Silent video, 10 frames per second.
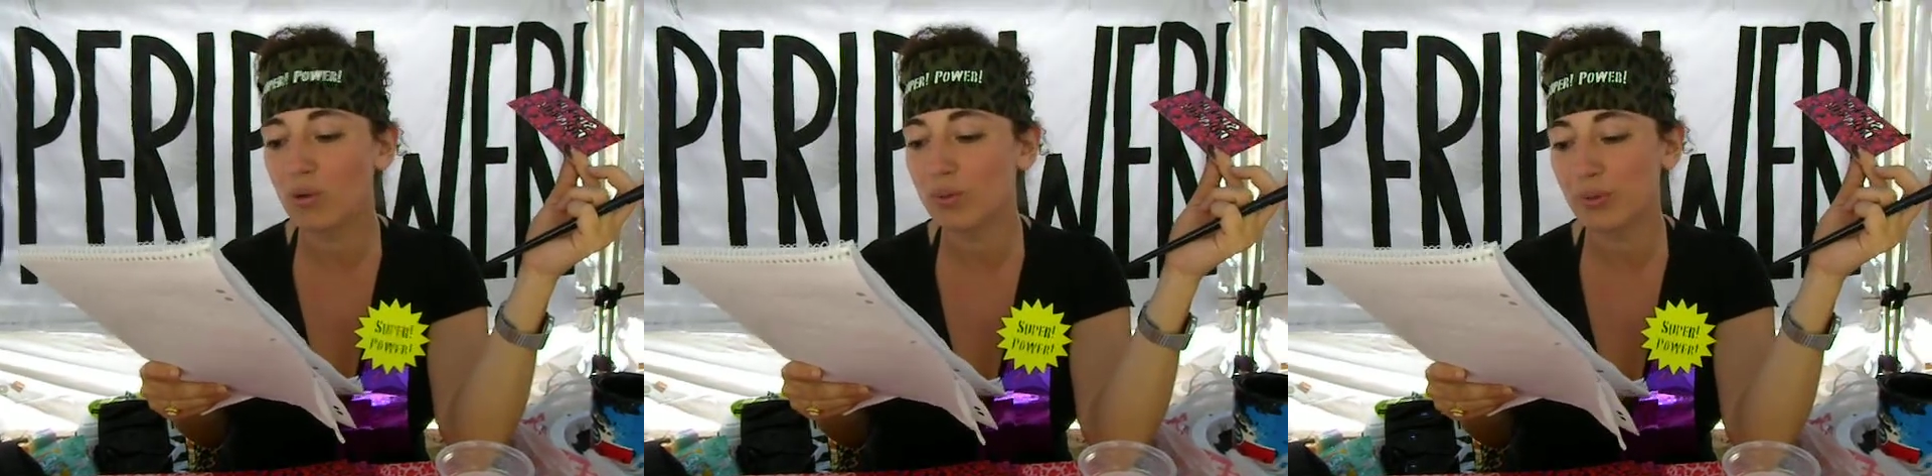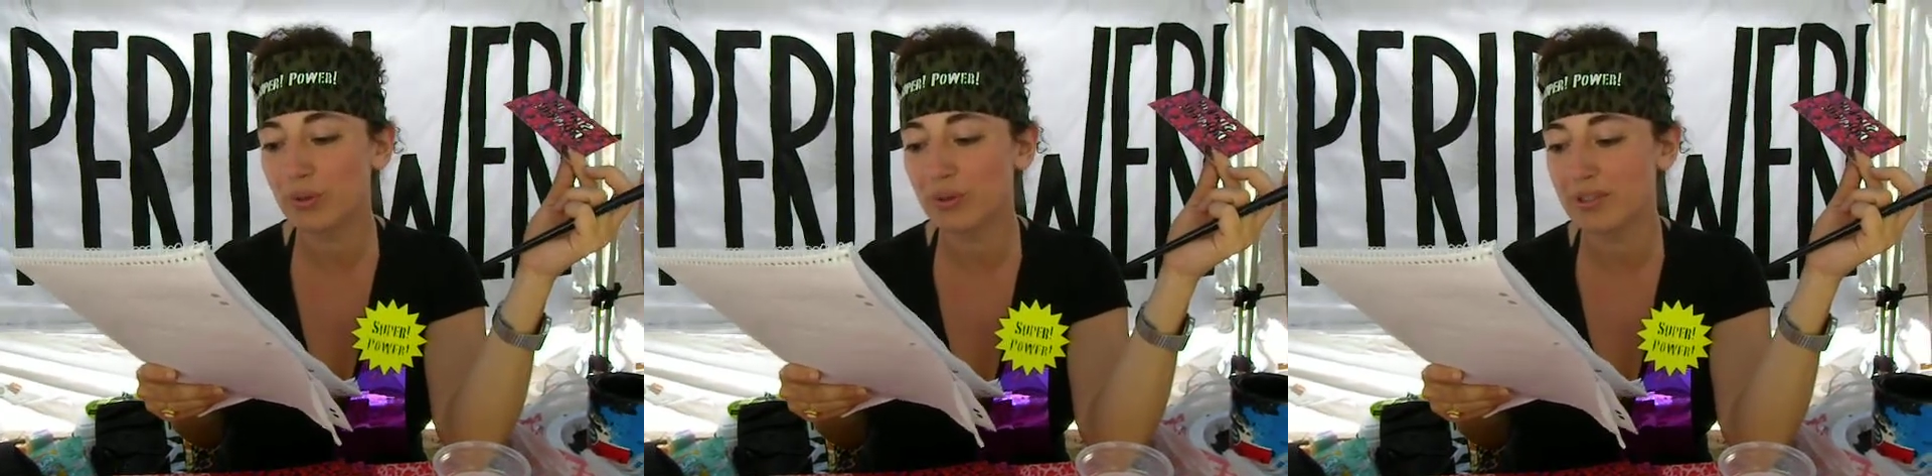All
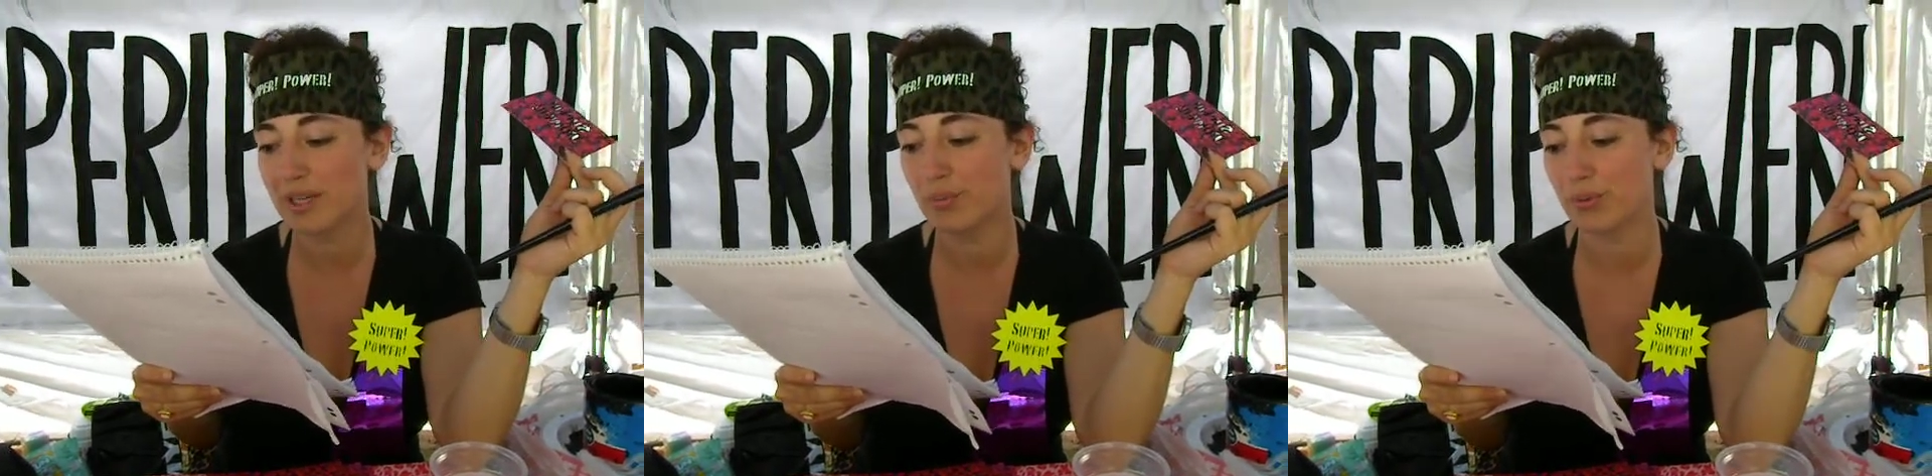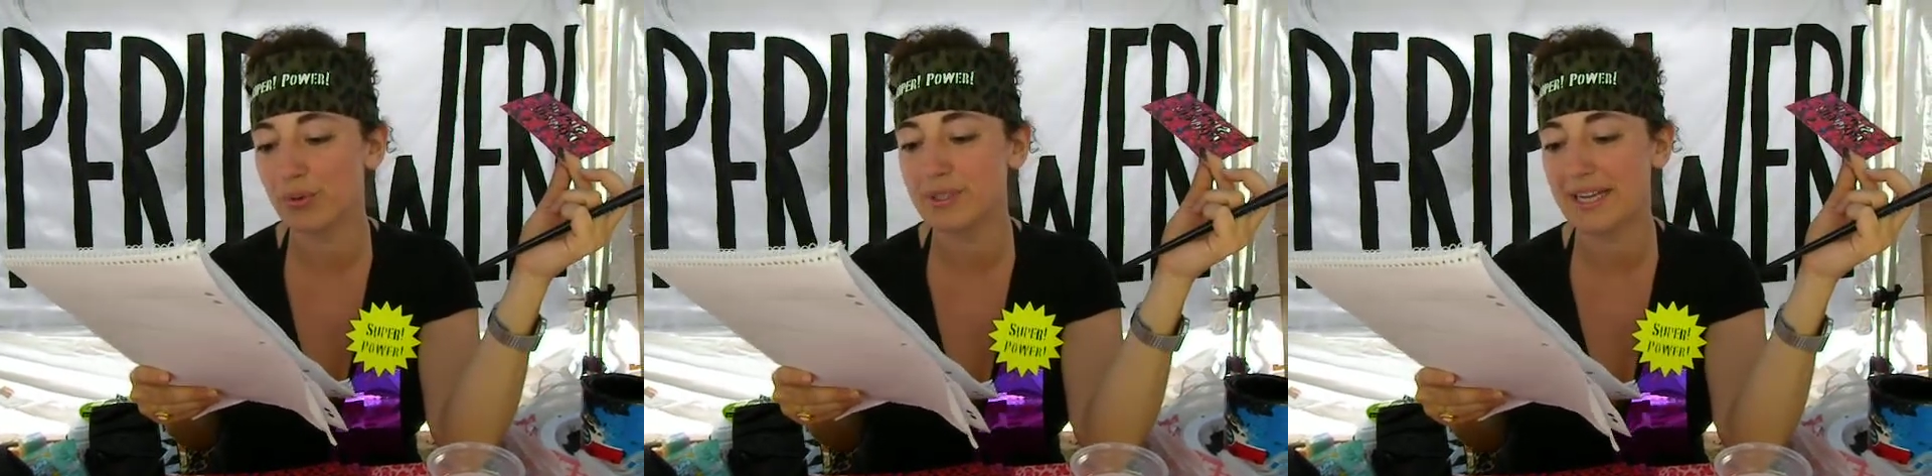borders are
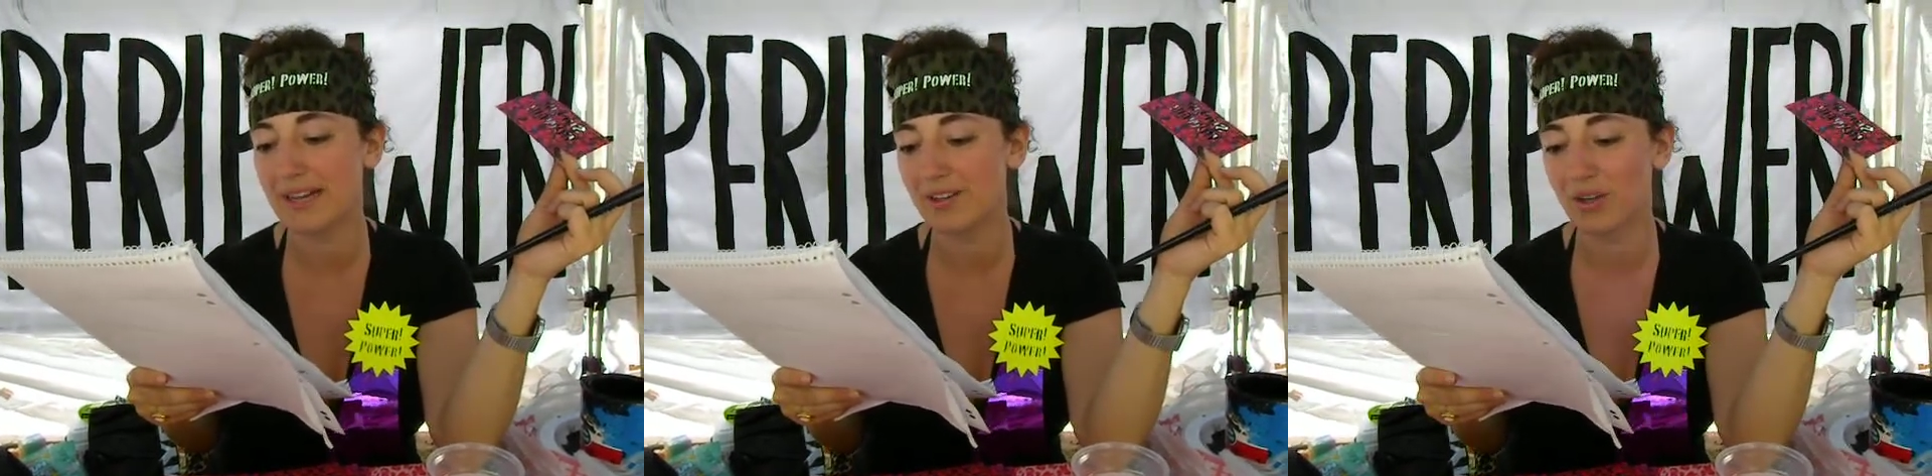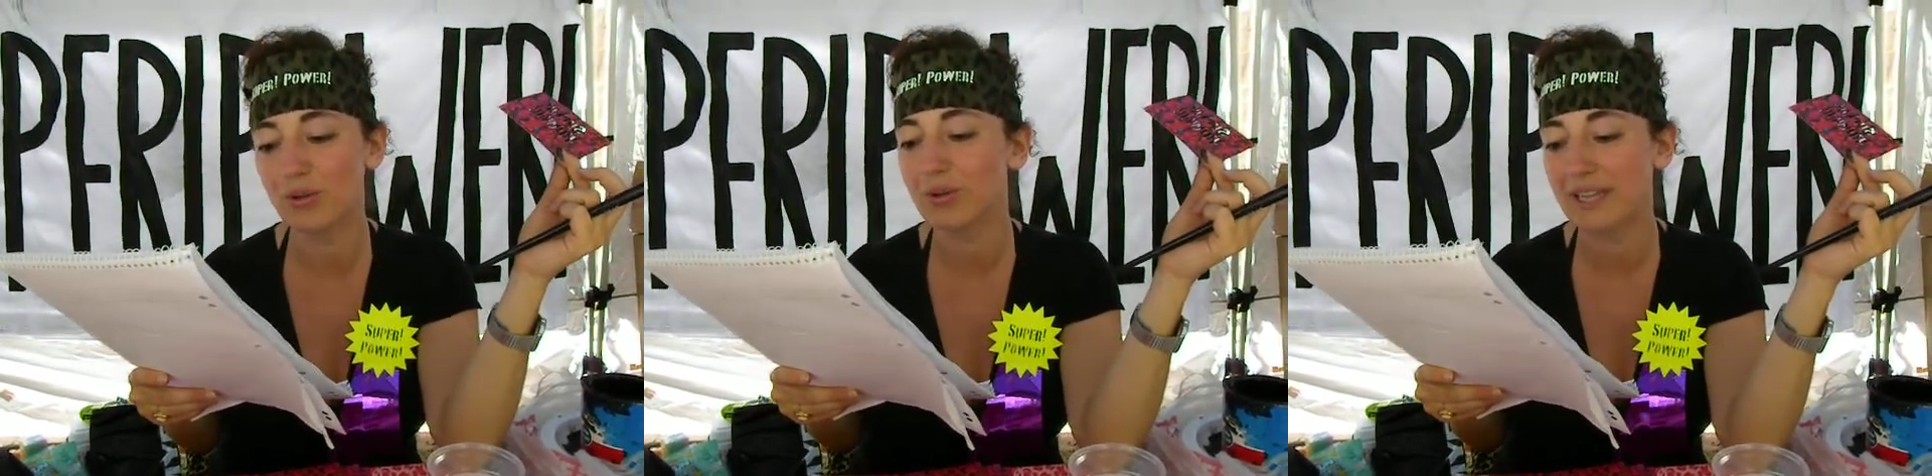brought down,
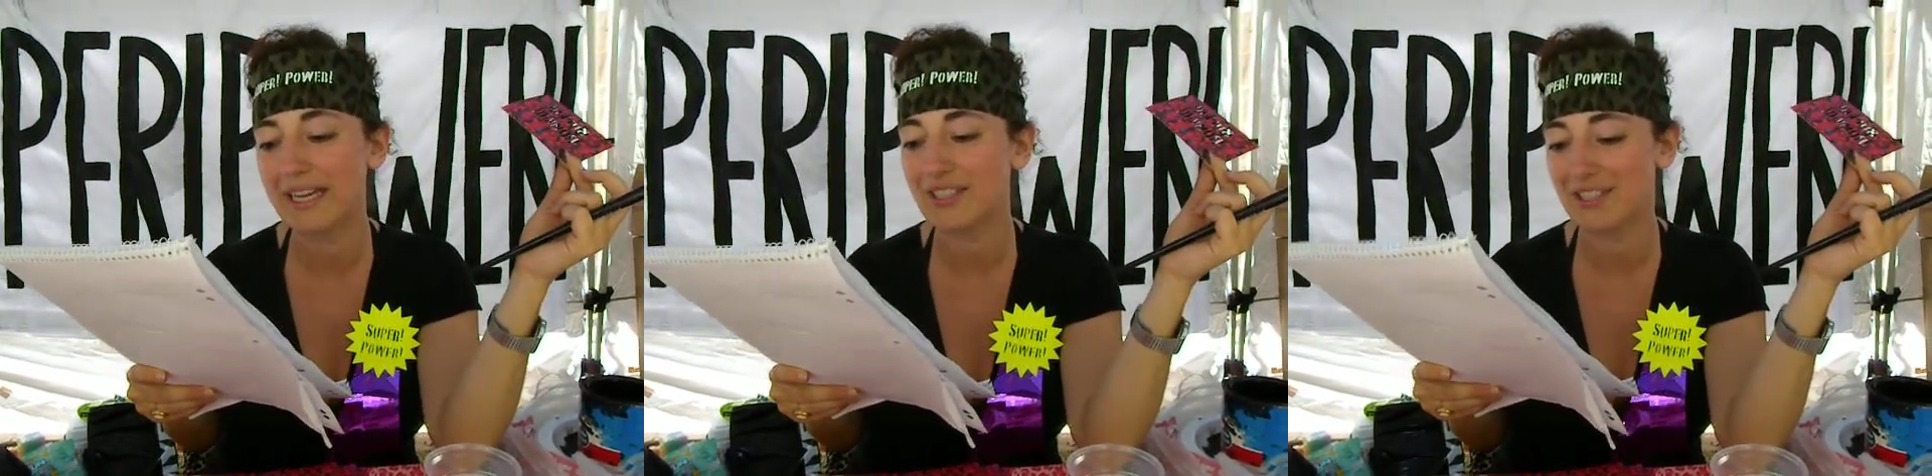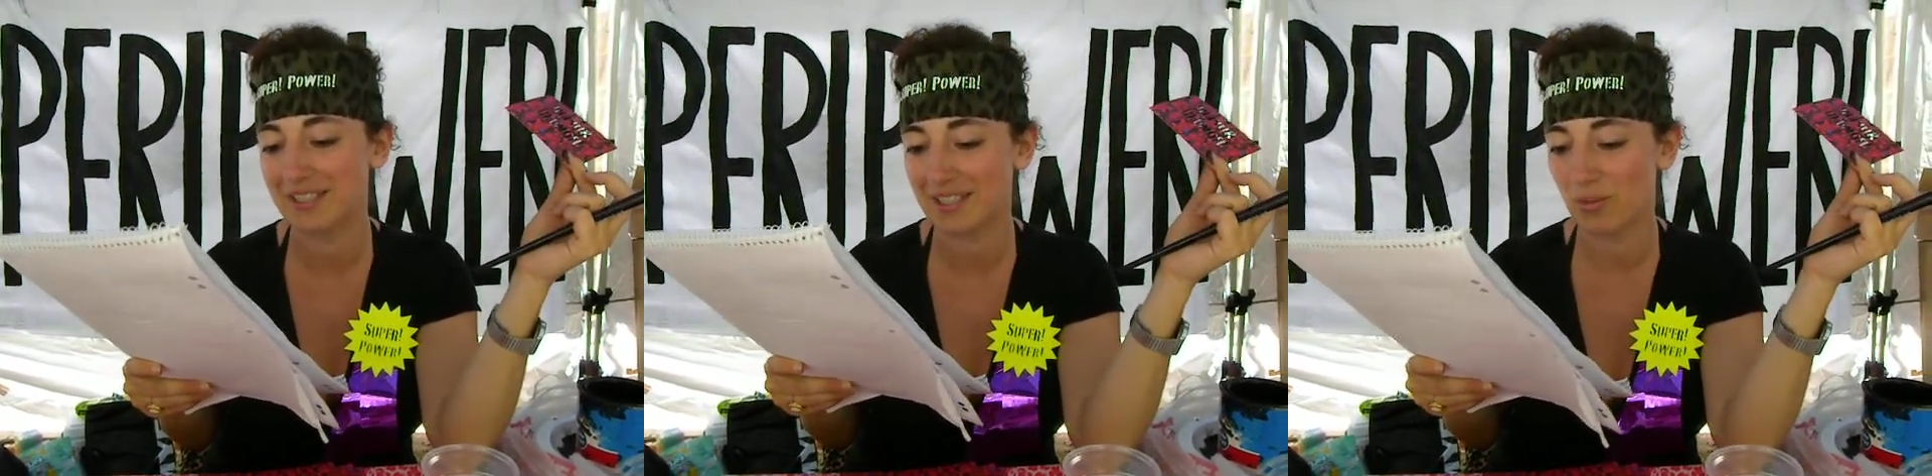all
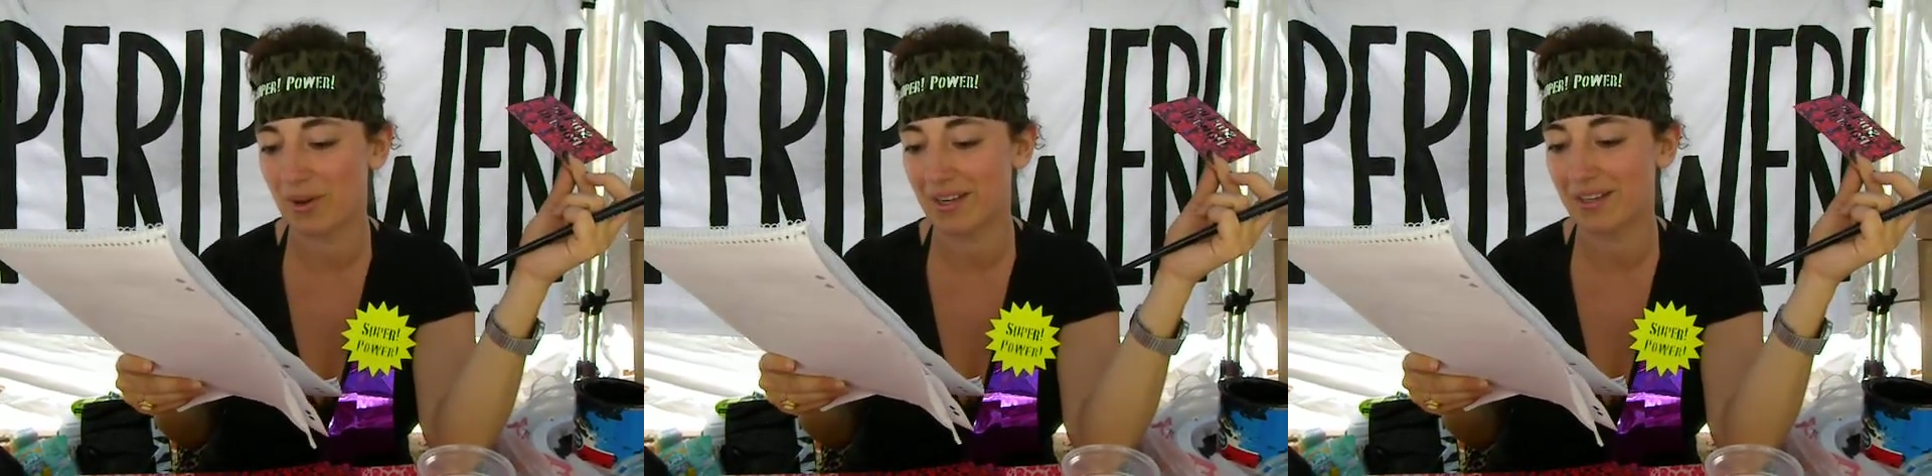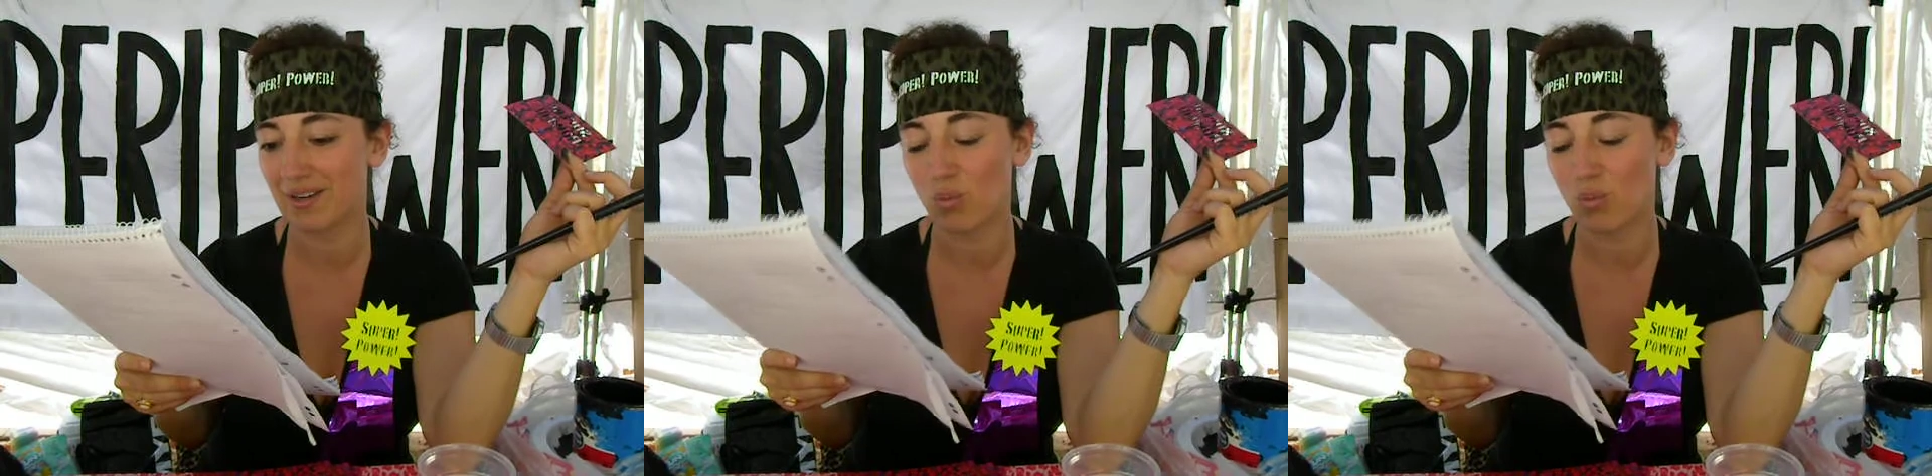nations are one.